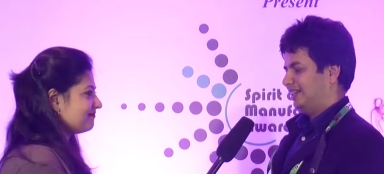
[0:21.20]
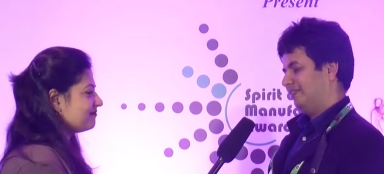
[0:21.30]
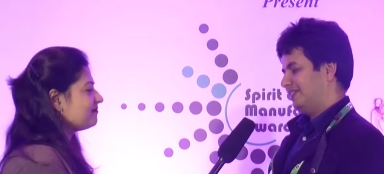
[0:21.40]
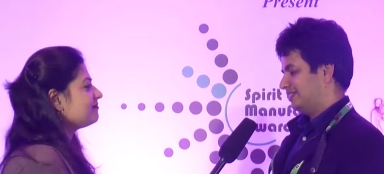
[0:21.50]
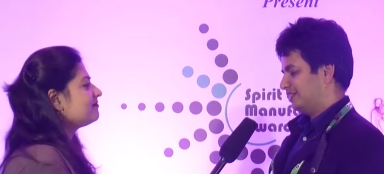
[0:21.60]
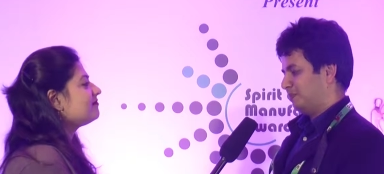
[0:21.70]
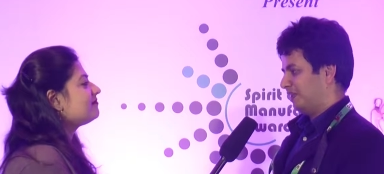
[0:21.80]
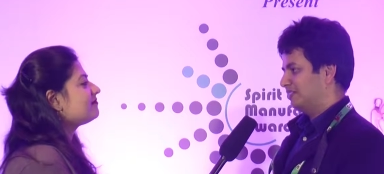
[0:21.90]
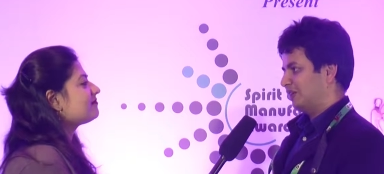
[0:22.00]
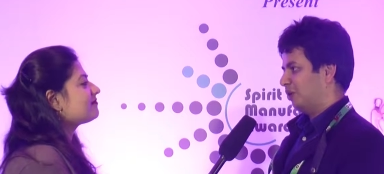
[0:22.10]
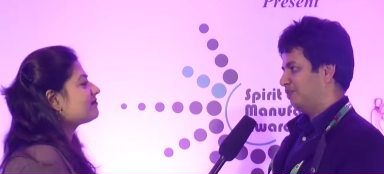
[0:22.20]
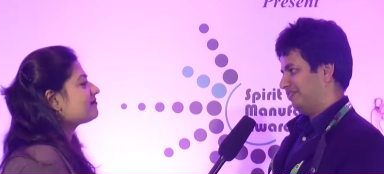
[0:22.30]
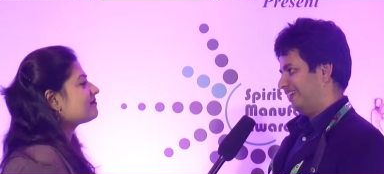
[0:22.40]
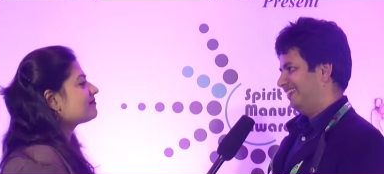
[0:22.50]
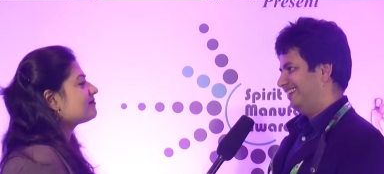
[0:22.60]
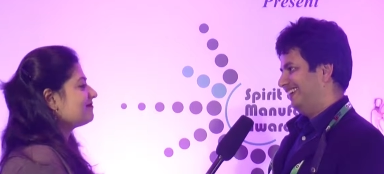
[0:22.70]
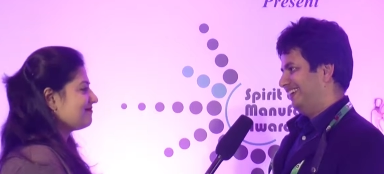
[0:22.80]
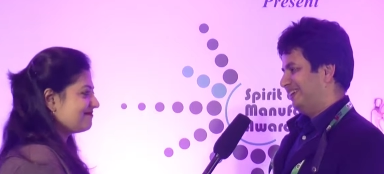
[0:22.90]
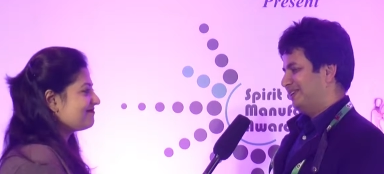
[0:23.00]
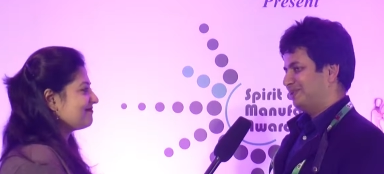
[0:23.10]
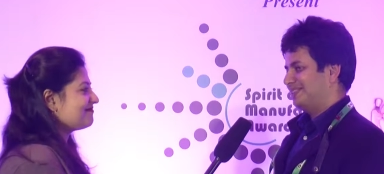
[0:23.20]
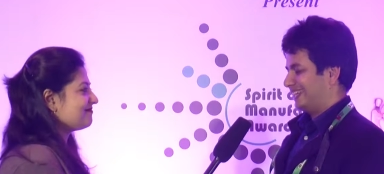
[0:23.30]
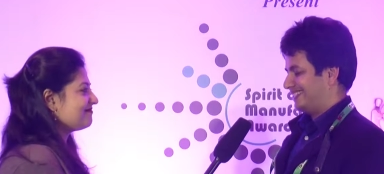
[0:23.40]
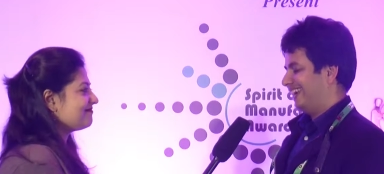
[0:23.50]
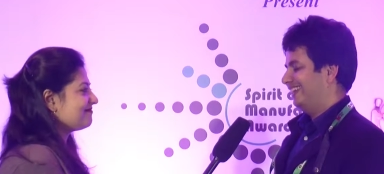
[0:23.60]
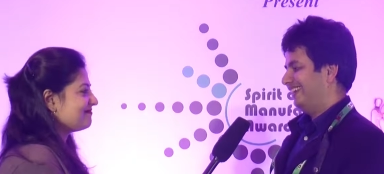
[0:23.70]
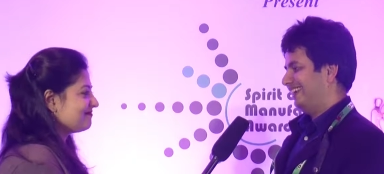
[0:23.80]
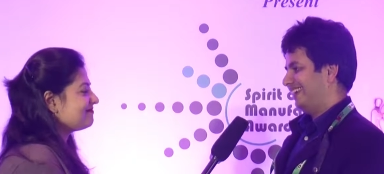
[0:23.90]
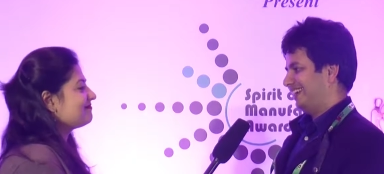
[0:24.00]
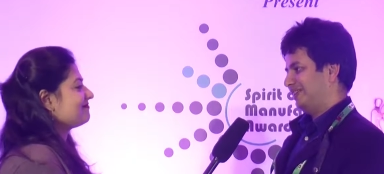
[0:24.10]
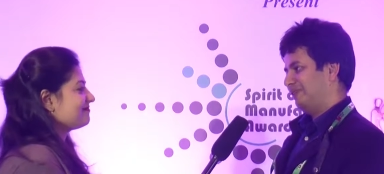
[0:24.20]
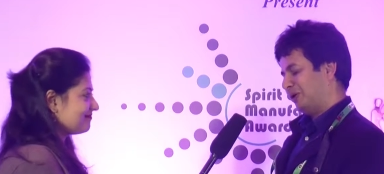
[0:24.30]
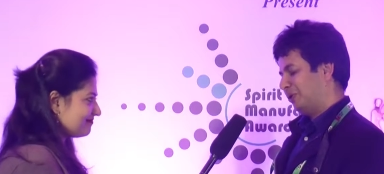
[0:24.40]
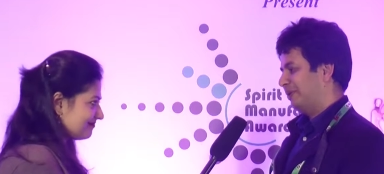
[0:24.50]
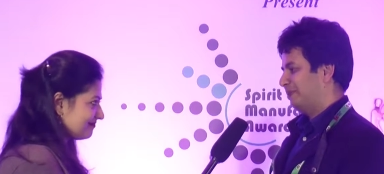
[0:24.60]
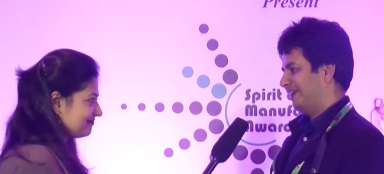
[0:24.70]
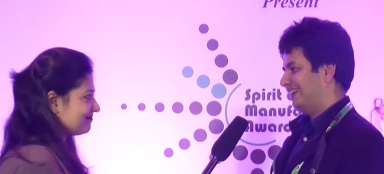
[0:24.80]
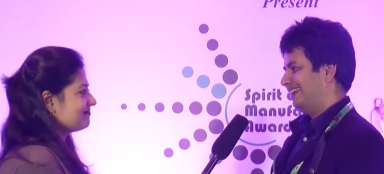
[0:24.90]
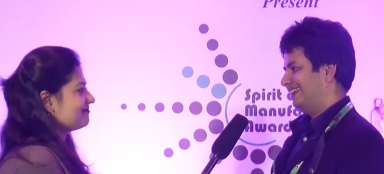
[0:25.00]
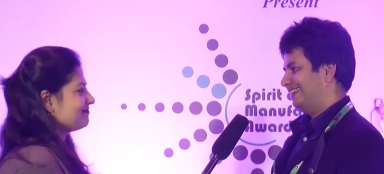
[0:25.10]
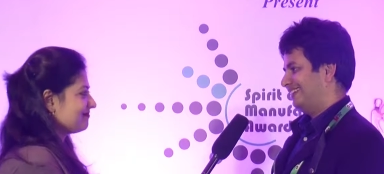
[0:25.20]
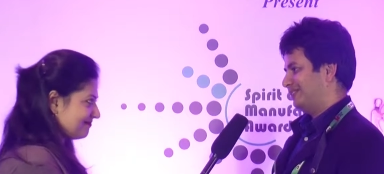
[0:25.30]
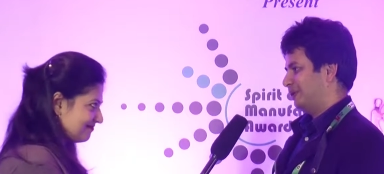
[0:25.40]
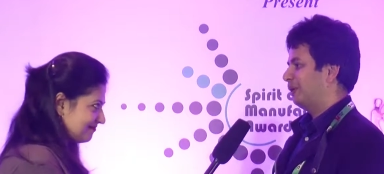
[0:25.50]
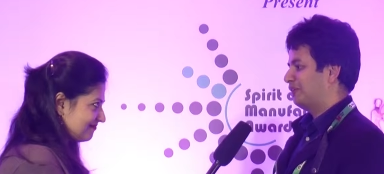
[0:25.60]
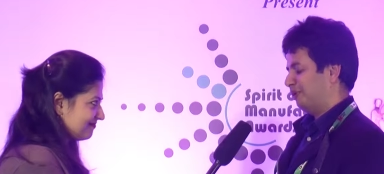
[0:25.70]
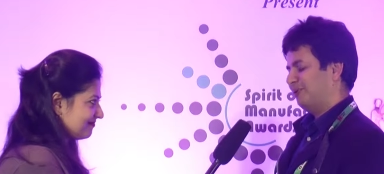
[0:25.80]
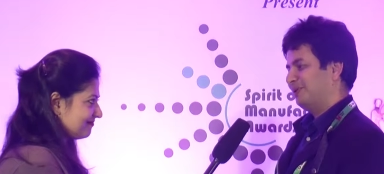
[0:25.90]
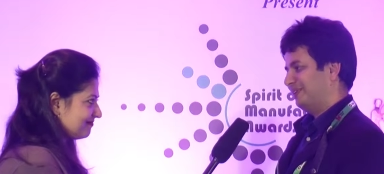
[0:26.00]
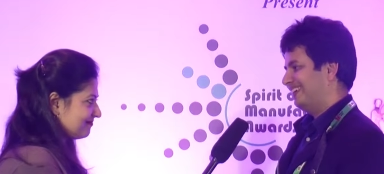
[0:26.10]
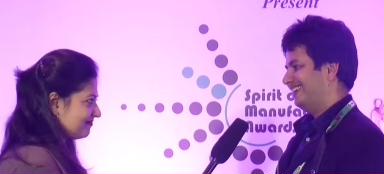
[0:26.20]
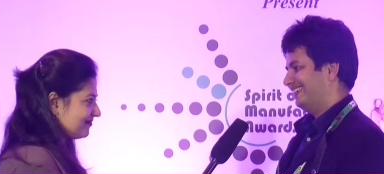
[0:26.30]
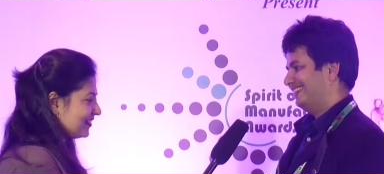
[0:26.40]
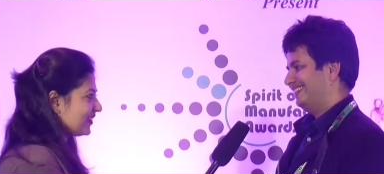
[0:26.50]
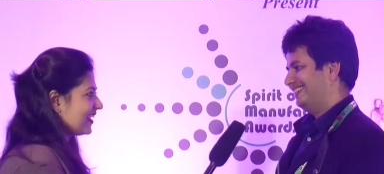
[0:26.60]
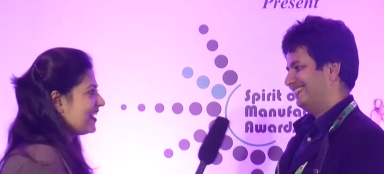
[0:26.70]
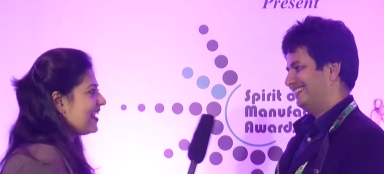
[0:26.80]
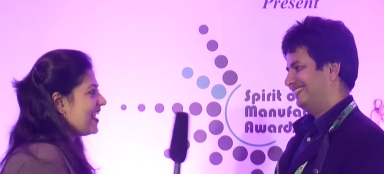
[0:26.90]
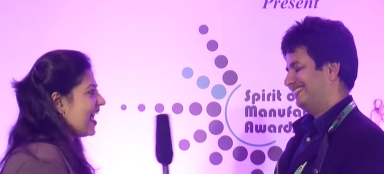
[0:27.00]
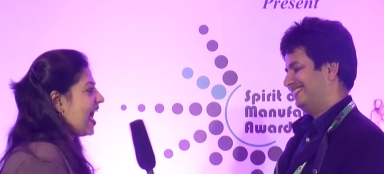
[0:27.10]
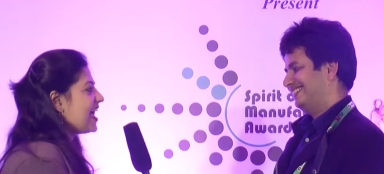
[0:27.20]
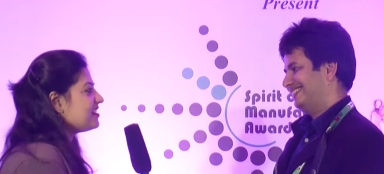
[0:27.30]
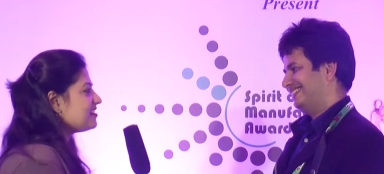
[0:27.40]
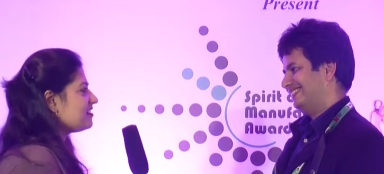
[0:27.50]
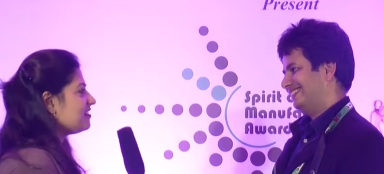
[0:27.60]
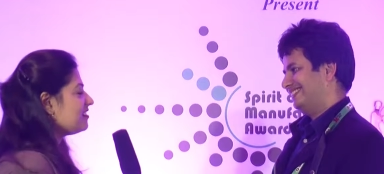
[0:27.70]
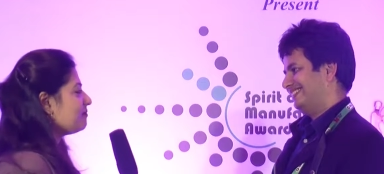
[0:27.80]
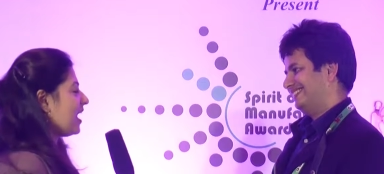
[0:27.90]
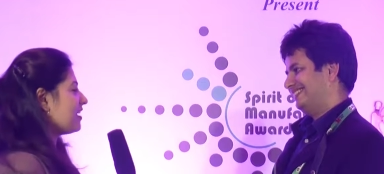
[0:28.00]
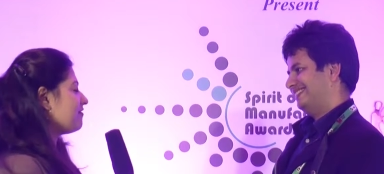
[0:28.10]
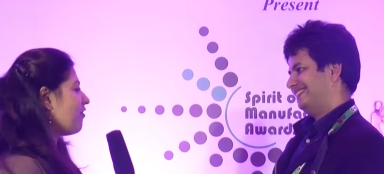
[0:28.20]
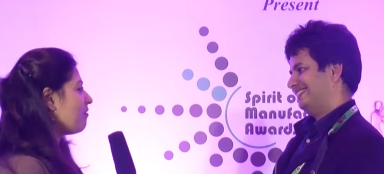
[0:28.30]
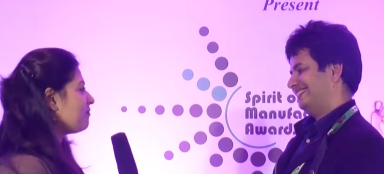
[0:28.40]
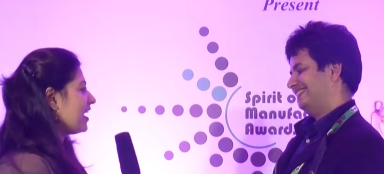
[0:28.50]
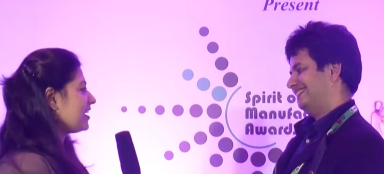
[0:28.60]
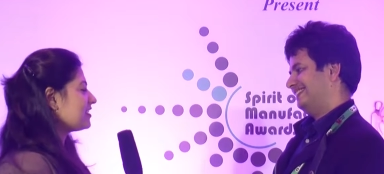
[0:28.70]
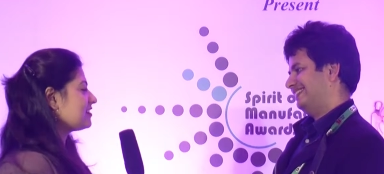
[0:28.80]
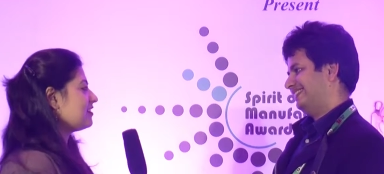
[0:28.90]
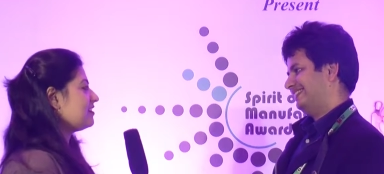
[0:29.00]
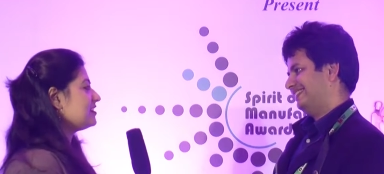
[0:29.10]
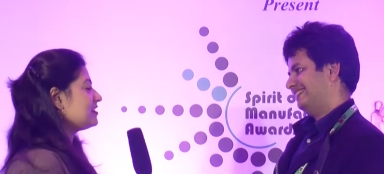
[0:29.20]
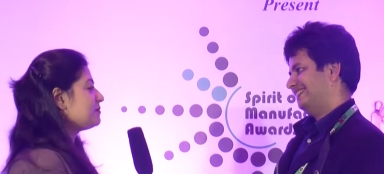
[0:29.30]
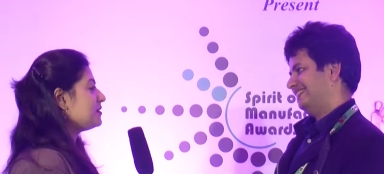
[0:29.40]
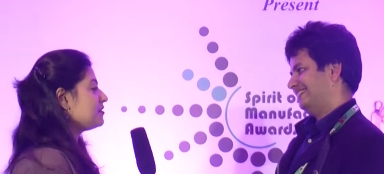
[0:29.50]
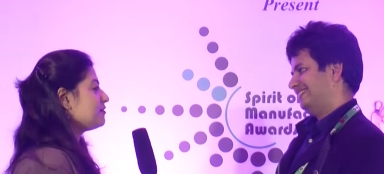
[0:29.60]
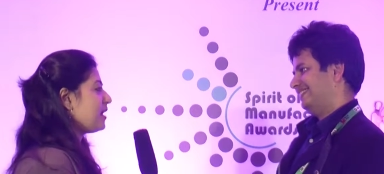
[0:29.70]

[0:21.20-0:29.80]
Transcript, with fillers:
Speaker 1: I think we're just experiencing a lot of fun. So it's exciting. I think we are growing well. So looking forward to it.
Speaker 2: And uh, a platform like uh, Spirit of